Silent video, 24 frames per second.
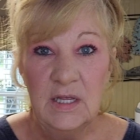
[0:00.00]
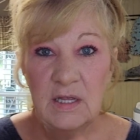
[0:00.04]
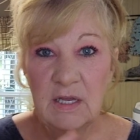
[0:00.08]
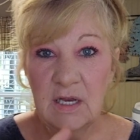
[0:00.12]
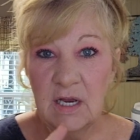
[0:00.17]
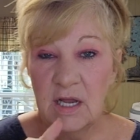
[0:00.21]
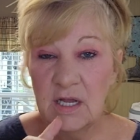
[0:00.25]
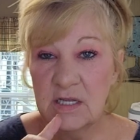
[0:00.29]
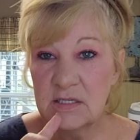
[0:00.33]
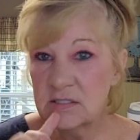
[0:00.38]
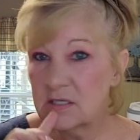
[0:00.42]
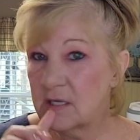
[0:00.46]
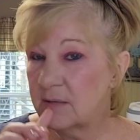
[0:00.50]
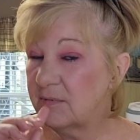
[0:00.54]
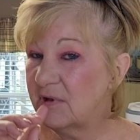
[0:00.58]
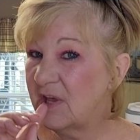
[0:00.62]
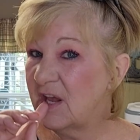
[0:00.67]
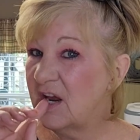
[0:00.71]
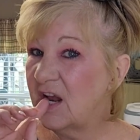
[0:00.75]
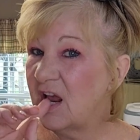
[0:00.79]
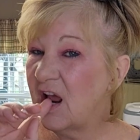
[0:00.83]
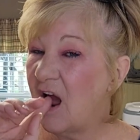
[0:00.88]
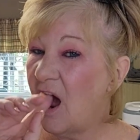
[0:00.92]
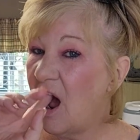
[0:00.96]
it ends up
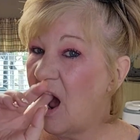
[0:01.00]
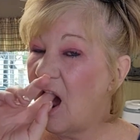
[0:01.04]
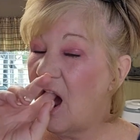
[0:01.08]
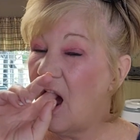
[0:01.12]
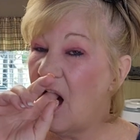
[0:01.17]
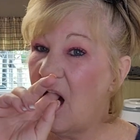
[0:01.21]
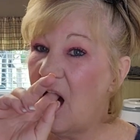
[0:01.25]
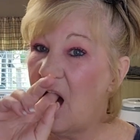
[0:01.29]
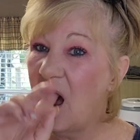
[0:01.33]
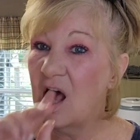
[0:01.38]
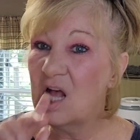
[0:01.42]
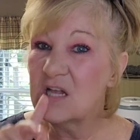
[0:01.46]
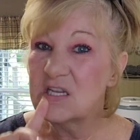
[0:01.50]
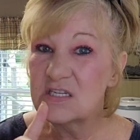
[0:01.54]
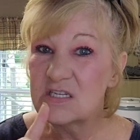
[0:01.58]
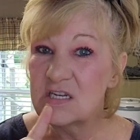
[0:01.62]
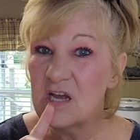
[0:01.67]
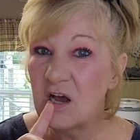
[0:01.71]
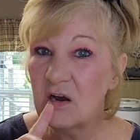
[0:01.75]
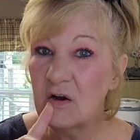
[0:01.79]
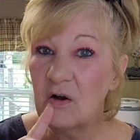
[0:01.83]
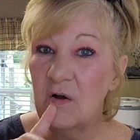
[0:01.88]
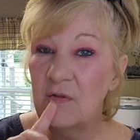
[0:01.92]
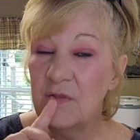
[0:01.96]
getting
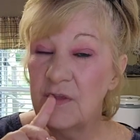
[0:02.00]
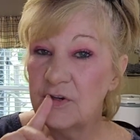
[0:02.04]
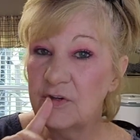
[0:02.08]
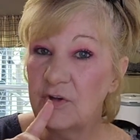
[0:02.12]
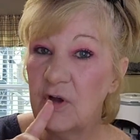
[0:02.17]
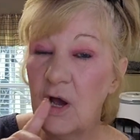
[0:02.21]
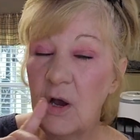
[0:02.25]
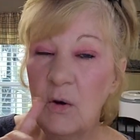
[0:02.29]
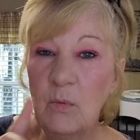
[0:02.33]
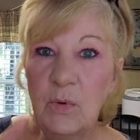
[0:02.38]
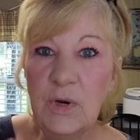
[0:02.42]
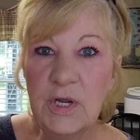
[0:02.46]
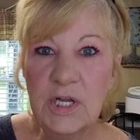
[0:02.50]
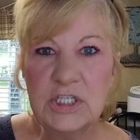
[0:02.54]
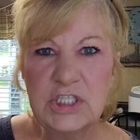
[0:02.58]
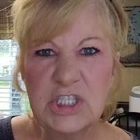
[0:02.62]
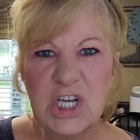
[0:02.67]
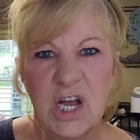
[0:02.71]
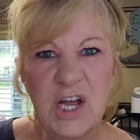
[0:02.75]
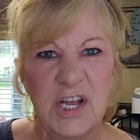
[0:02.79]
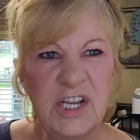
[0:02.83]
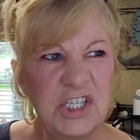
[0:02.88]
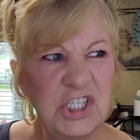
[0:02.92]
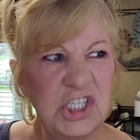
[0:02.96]
stuck on the top, which
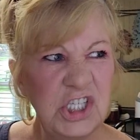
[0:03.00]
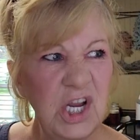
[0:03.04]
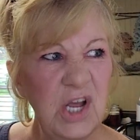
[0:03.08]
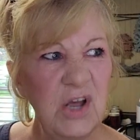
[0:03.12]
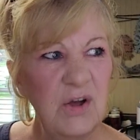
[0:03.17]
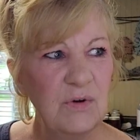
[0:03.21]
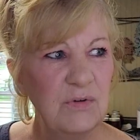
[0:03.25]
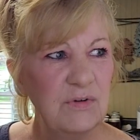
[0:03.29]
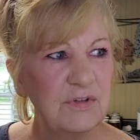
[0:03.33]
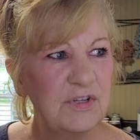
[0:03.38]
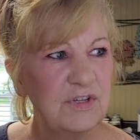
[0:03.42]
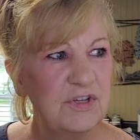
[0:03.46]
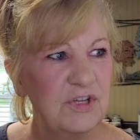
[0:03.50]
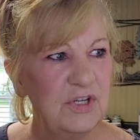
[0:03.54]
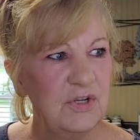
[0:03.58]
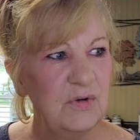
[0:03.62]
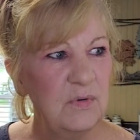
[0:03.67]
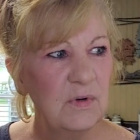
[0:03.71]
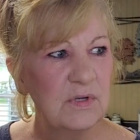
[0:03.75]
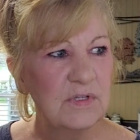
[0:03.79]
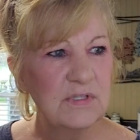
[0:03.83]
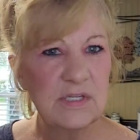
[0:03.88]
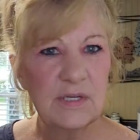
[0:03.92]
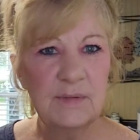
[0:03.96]
I choked
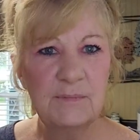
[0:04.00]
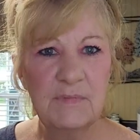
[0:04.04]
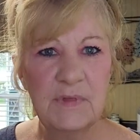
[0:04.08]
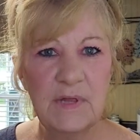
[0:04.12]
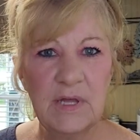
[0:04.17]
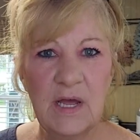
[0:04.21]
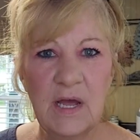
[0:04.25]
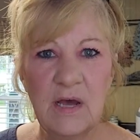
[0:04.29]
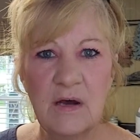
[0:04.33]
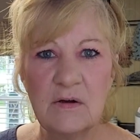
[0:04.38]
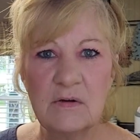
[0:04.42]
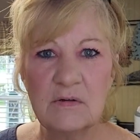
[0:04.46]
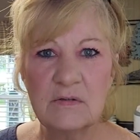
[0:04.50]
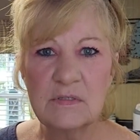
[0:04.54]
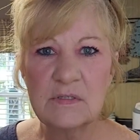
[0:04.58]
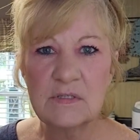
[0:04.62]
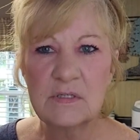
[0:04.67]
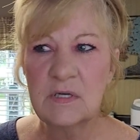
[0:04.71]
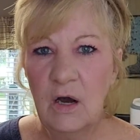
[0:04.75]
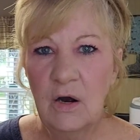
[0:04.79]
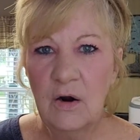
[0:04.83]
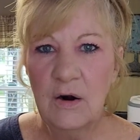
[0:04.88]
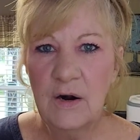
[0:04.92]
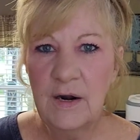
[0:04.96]
too on something else.
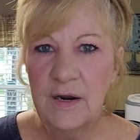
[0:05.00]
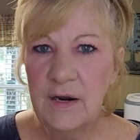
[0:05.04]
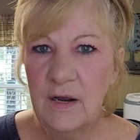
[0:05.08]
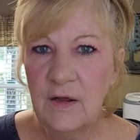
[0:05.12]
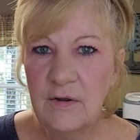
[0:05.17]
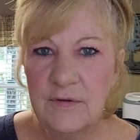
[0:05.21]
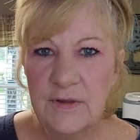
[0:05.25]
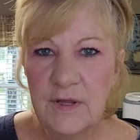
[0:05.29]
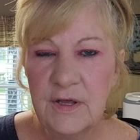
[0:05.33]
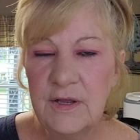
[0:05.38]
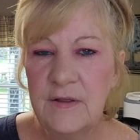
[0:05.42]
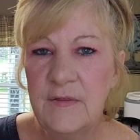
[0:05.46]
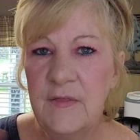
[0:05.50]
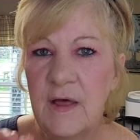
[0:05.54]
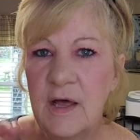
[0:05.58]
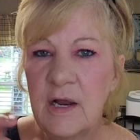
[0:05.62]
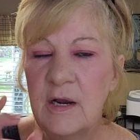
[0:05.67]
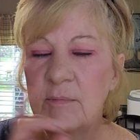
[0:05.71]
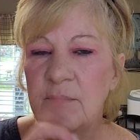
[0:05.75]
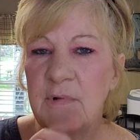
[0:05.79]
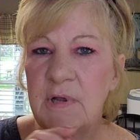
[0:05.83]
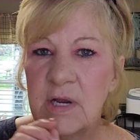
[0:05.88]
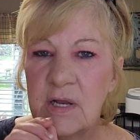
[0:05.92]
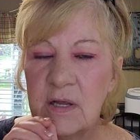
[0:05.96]
All right, I'll tell you
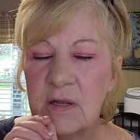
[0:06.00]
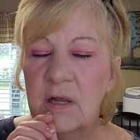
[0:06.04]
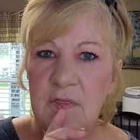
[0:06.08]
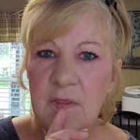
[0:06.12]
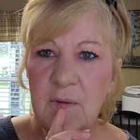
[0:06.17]
that in a minute.